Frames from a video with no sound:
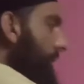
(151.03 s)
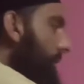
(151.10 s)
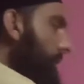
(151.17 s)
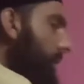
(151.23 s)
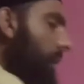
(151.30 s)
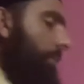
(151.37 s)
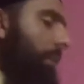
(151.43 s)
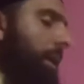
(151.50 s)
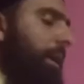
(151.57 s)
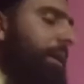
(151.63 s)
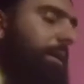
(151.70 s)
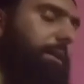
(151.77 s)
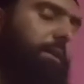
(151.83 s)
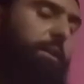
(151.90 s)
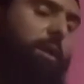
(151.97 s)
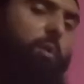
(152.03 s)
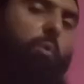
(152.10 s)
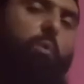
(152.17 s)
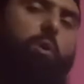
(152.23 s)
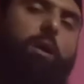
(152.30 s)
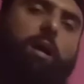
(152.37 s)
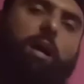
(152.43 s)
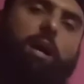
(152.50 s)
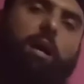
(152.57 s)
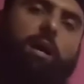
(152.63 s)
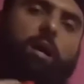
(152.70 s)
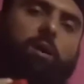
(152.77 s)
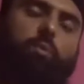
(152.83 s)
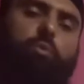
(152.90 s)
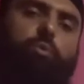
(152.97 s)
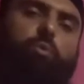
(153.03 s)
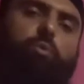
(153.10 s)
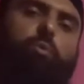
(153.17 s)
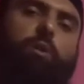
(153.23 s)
trauma. Now, how due to